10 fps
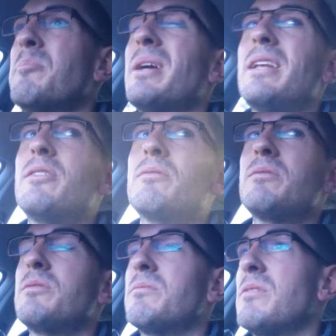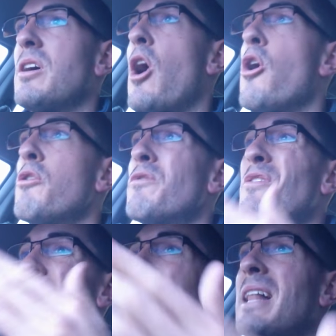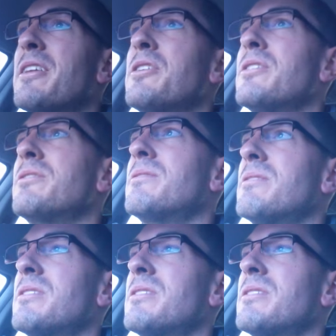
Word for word: it's been overvalued.